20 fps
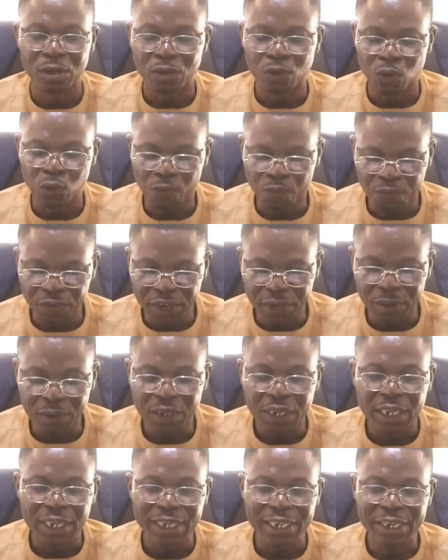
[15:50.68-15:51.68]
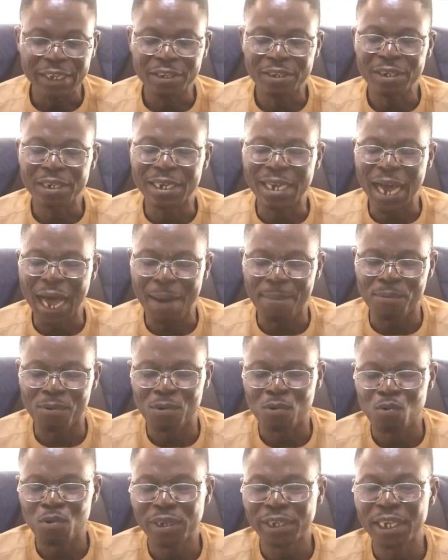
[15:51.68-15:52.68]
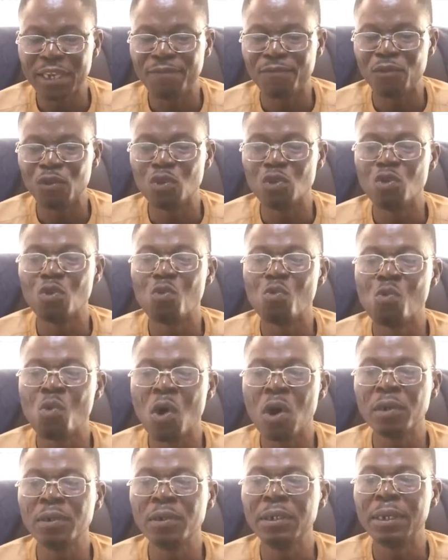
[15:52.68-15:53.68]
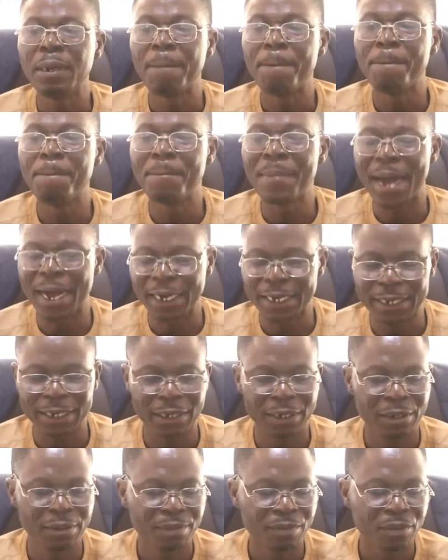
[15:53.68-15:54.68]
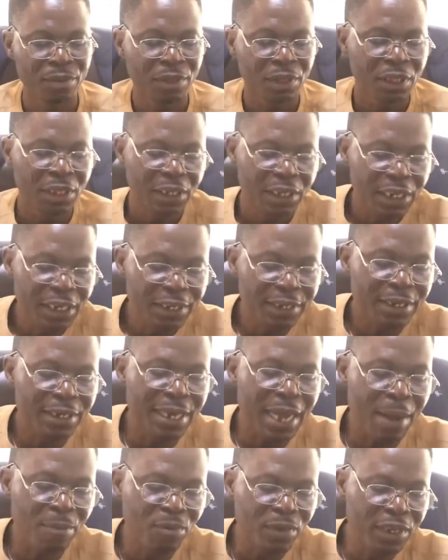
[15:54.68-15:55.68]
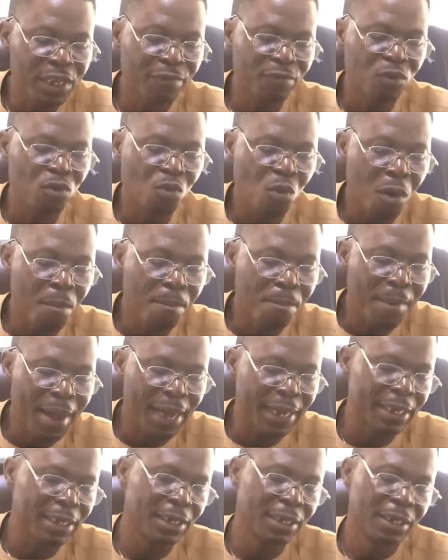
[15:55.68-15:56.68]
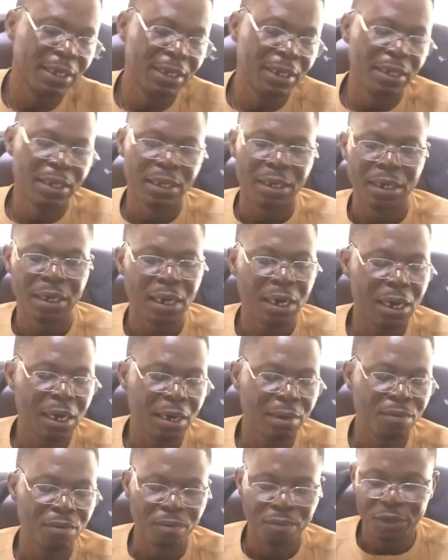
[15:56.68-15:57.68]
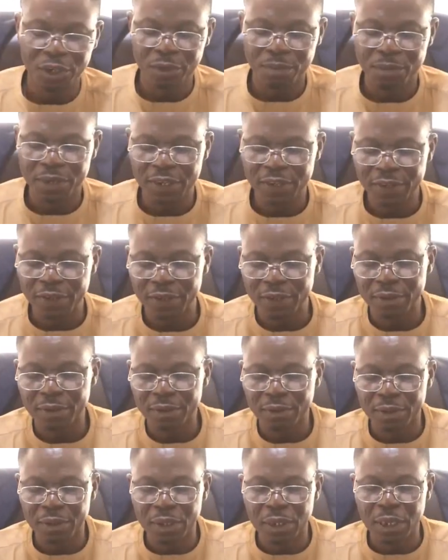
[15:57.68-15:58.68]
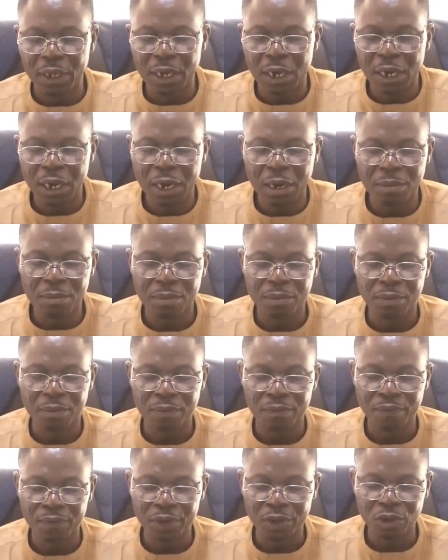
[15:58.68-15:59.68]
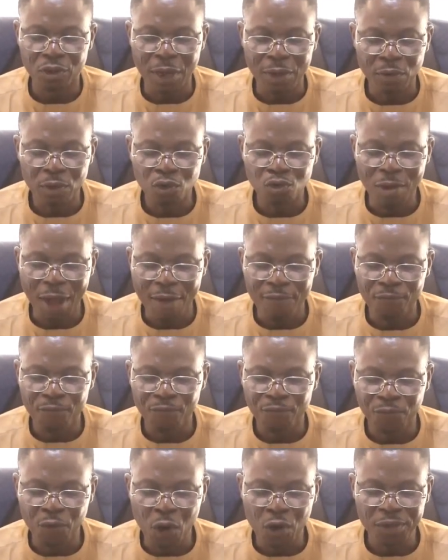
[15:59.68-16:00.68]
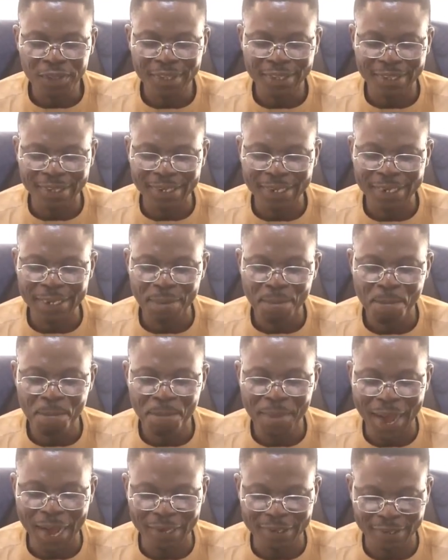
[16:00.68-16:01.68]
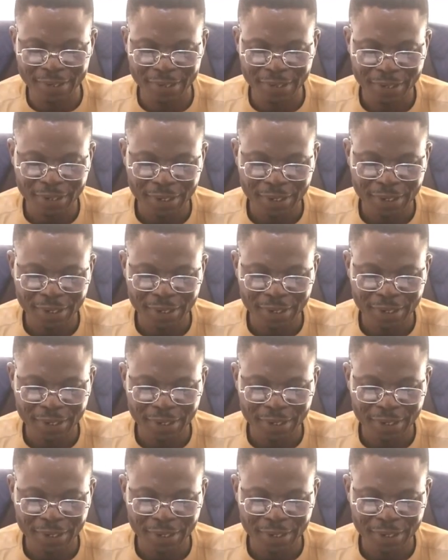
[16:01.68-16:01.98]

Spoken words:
to fill. Each gap will give you 1 mark. Each gap will give you 1 mark, which means you are going to have 40 marks